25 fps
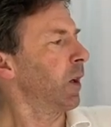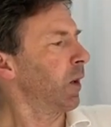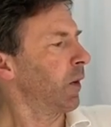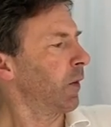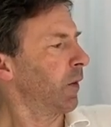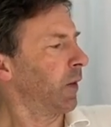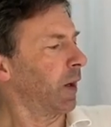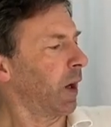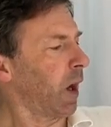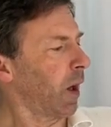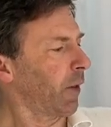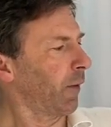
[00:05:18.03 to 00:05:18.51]

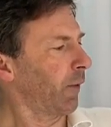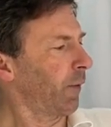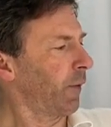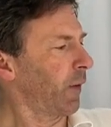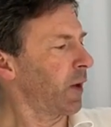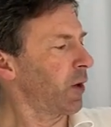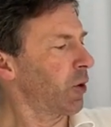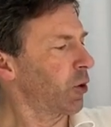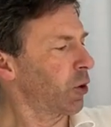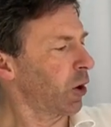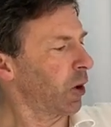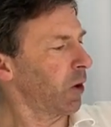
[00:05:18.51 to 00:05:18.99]
The other
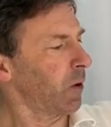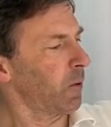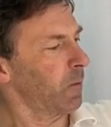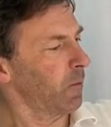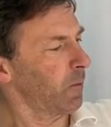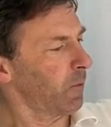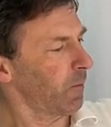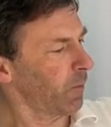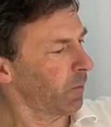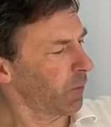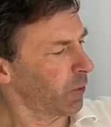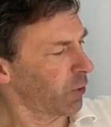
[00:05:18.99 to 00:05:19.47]
feature,
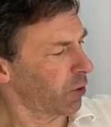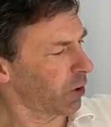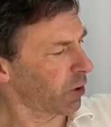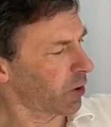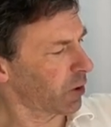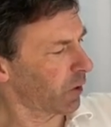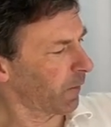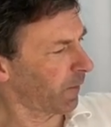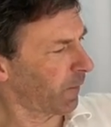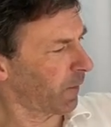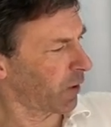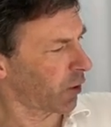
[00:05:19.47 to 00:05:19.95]

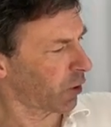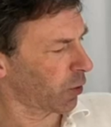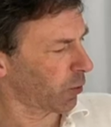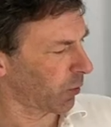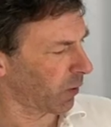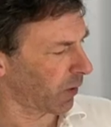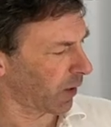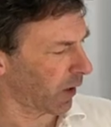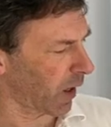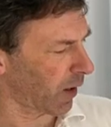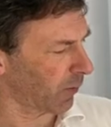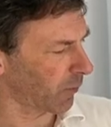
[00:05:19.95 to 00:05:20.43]
just to finish
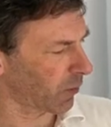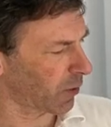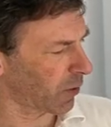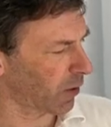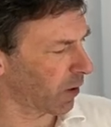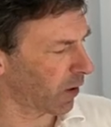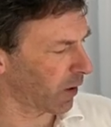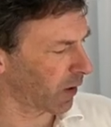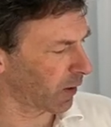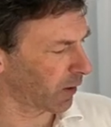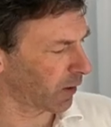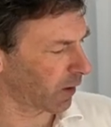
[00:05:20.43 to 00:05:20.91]
with the
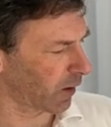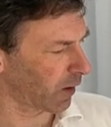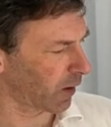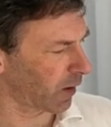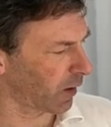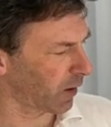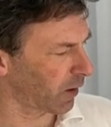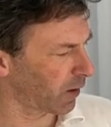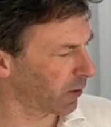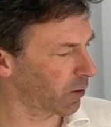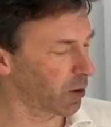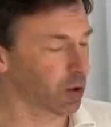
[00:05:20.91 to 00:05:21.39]
outside,
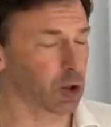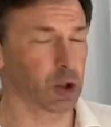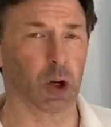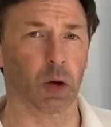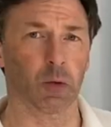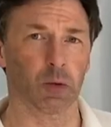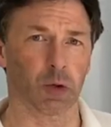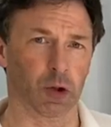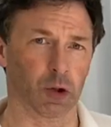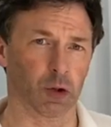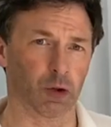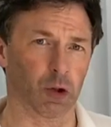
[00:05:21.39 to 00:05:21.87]
is the
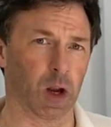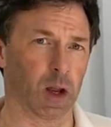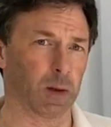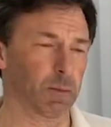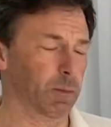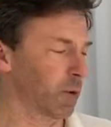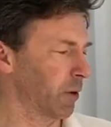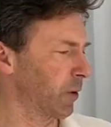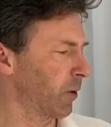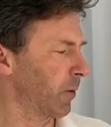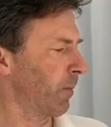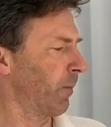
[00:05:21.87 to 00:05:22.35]
shoulder
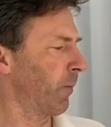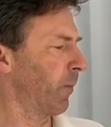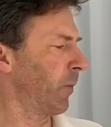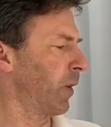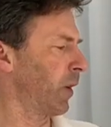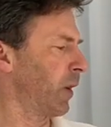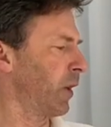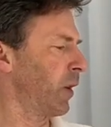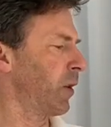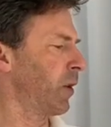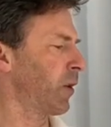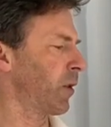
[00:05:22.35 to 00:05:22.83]
straps.
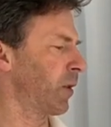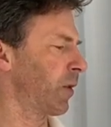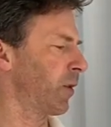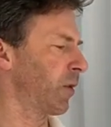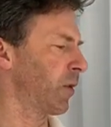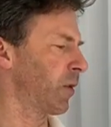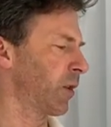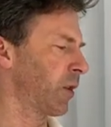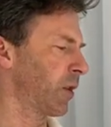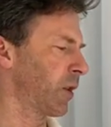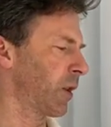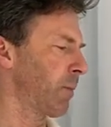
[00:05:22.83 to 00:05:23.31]

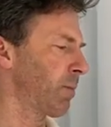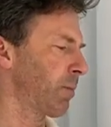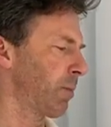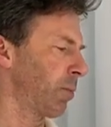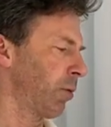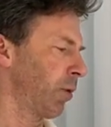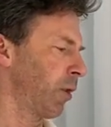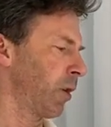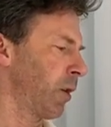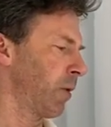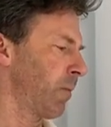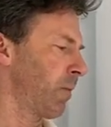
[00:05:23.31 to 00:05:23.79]
These just
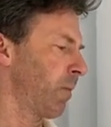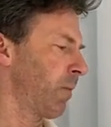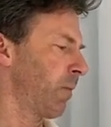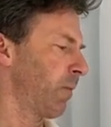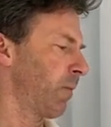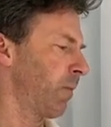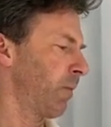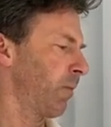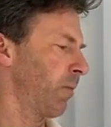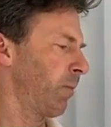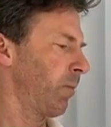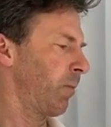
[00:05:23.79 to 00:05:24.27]
simply
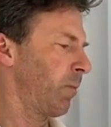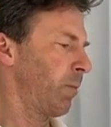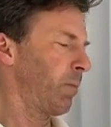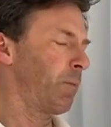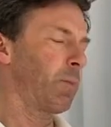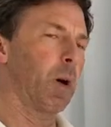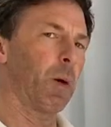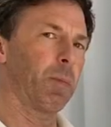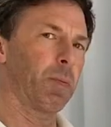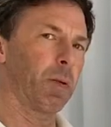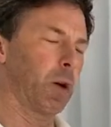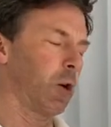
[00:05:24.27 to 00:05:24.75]

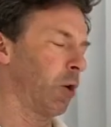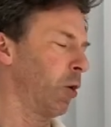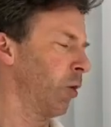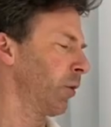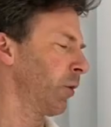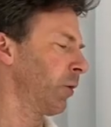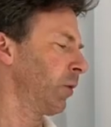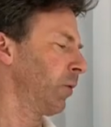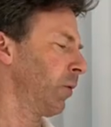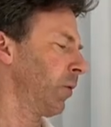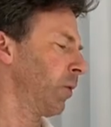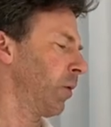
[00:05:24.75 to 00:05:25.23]
pop it
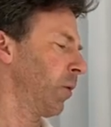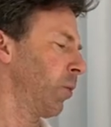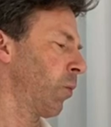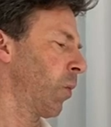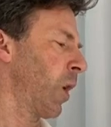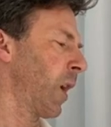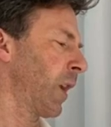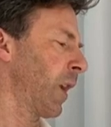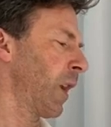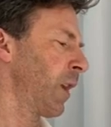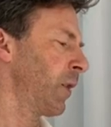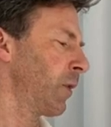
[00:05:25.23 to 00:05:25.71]
on at
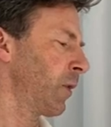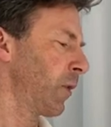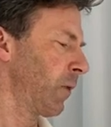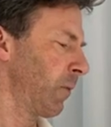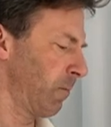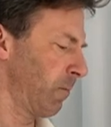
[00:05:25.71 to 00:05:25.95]
one end,